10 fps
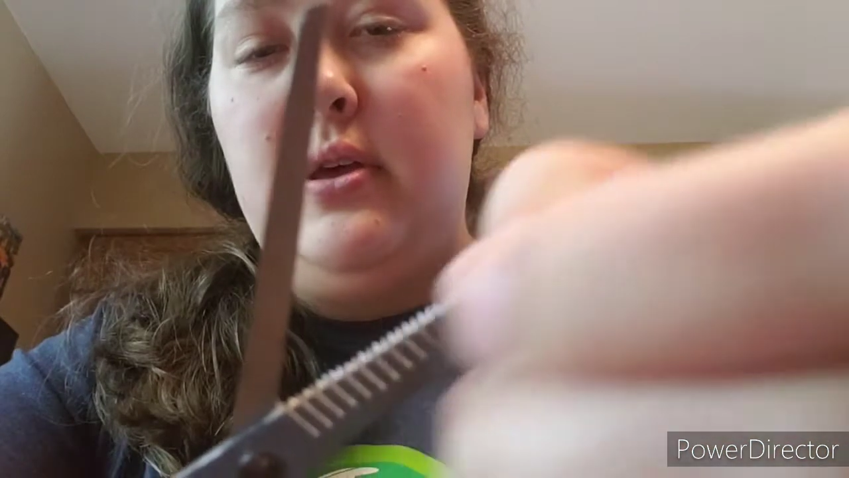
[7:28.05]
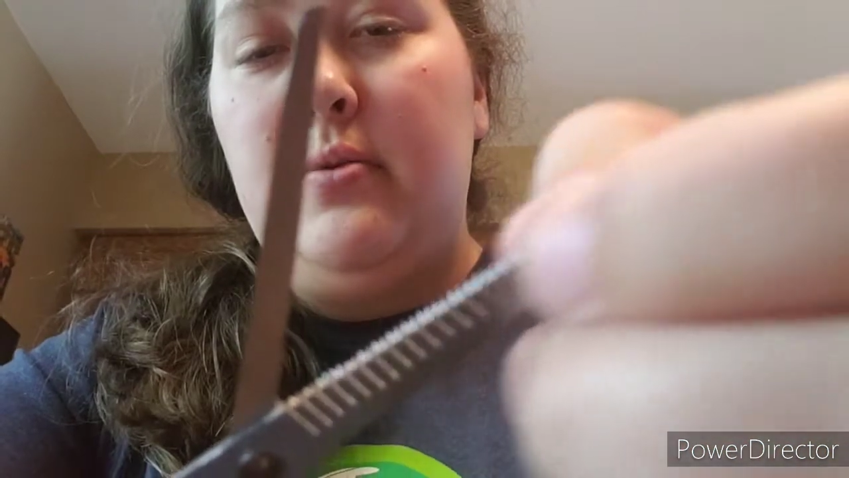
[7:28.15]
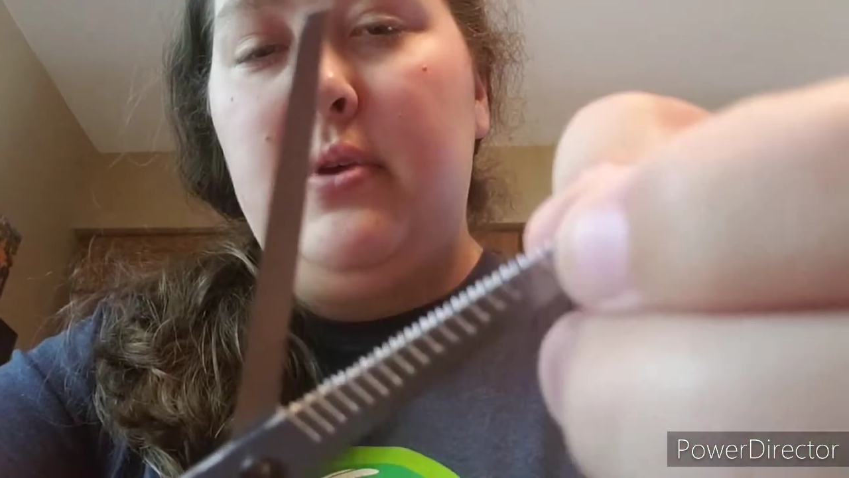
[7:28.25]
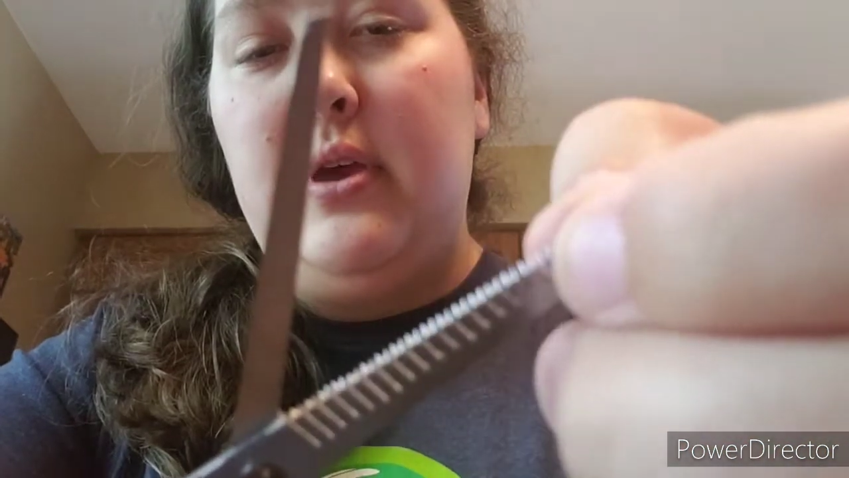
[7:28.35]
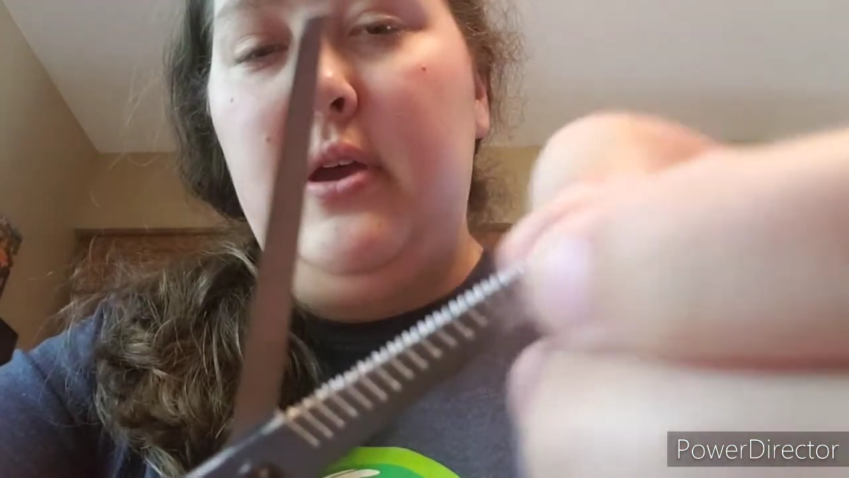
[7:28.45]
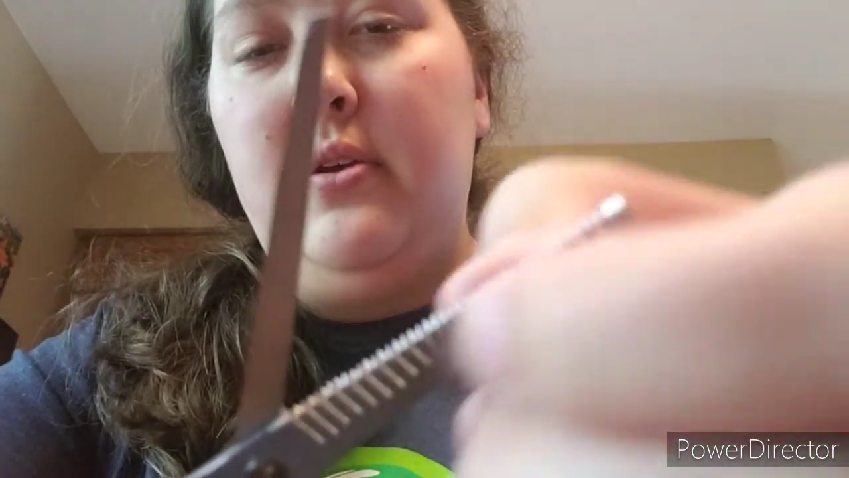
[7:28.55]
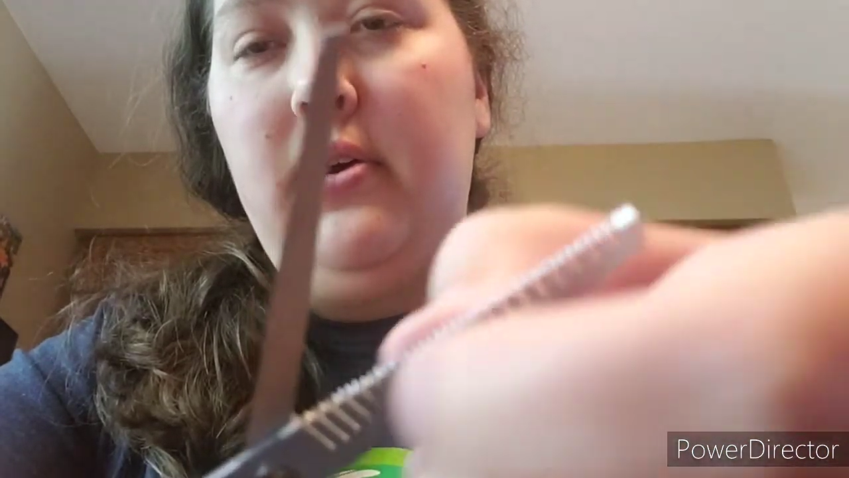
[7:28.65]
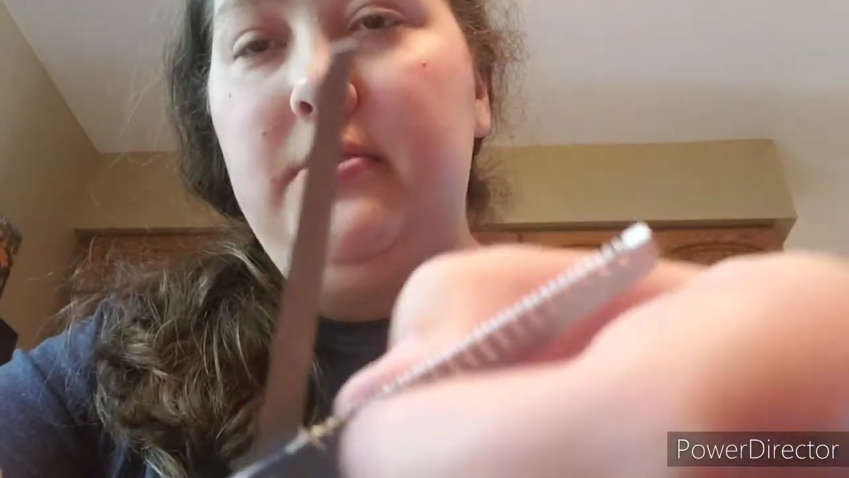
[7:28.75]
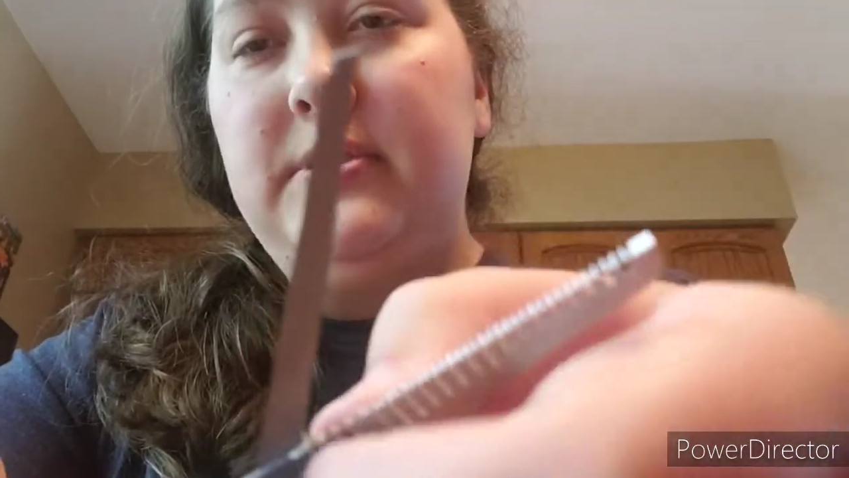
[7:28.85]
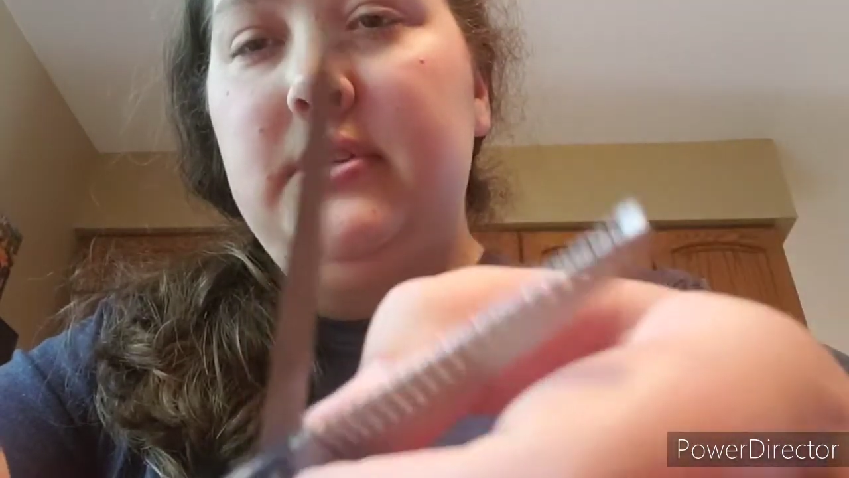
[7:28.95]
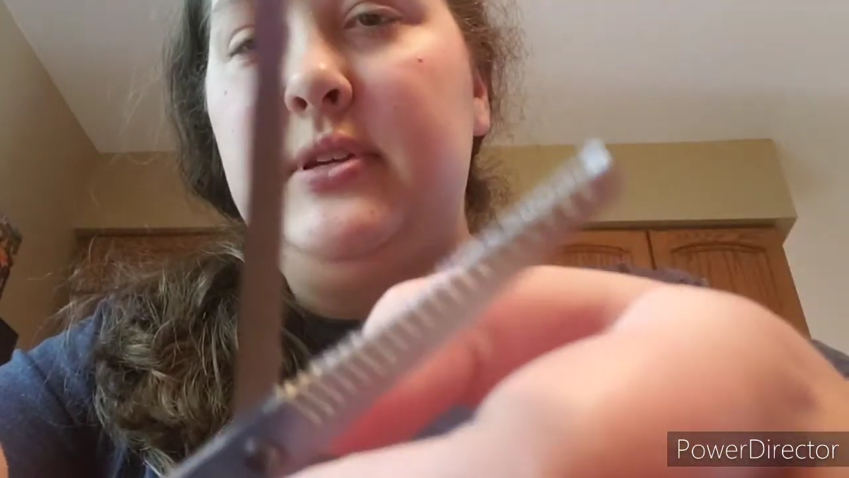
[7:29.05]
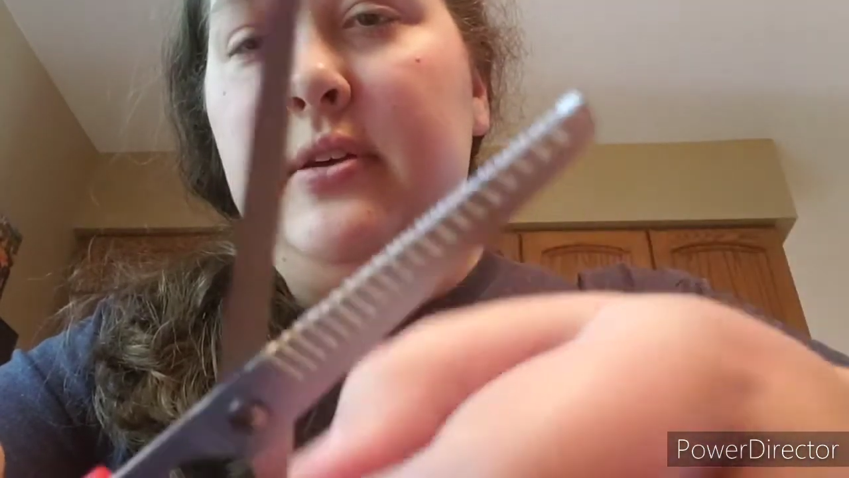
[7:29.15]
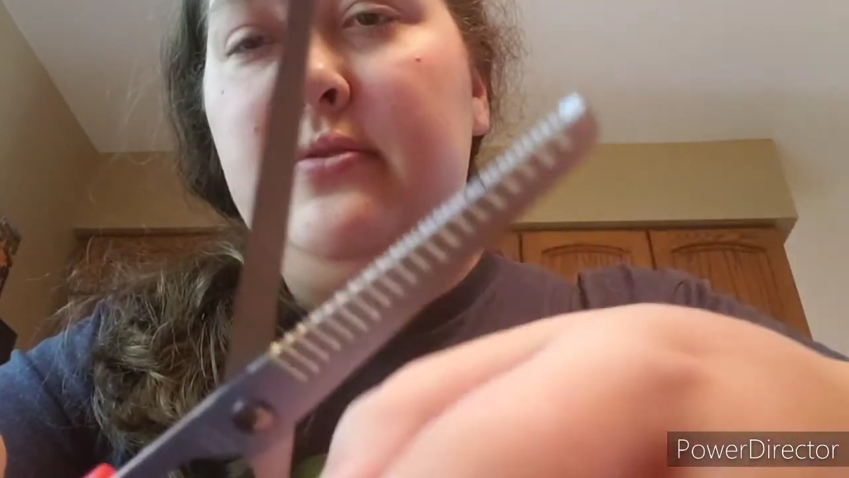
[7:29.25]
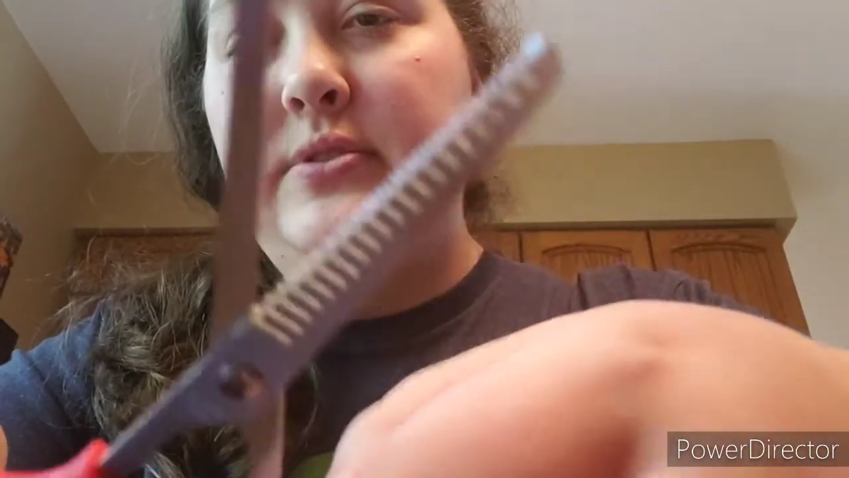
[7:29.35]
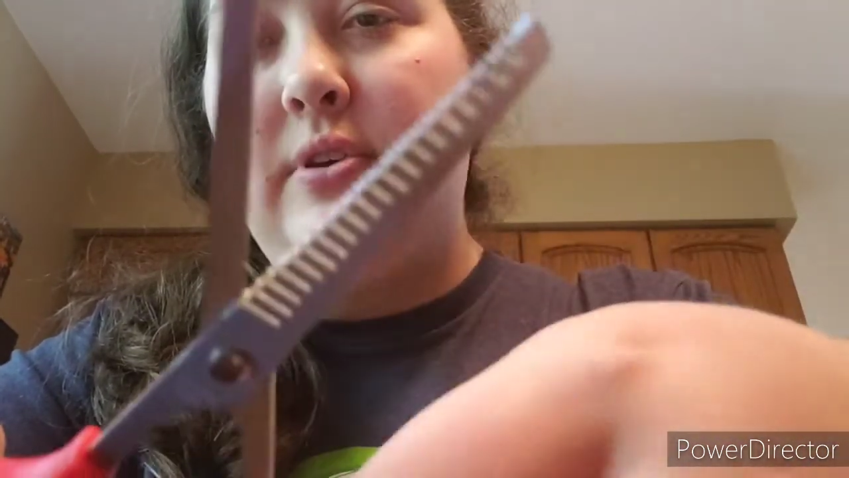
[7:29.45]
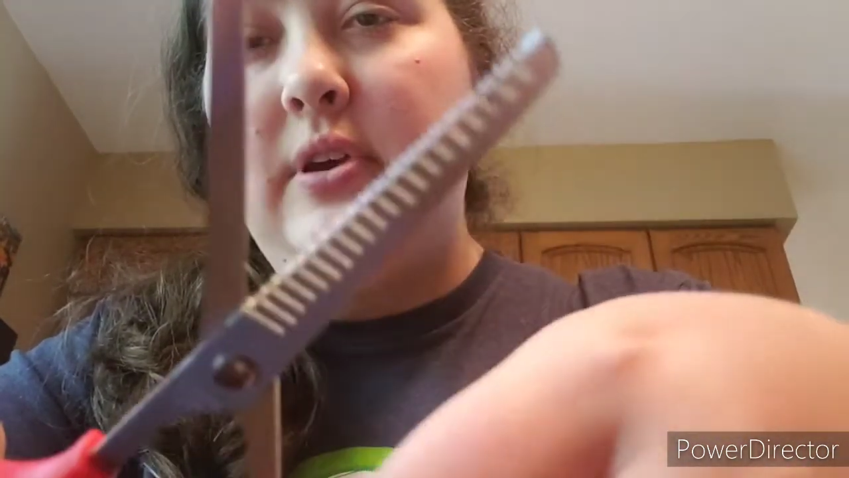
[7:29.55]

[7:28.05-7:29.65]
like where the hair goes and stuff so